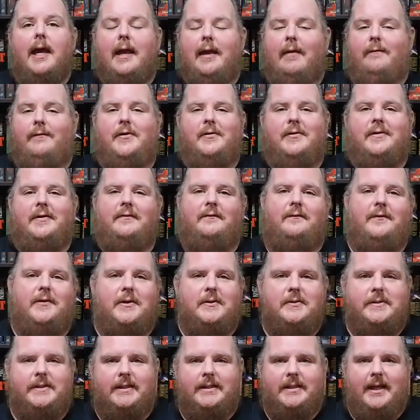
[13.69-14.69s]
If you're
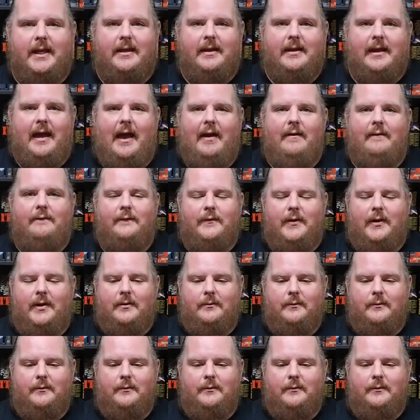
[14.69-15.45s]
confused and think I've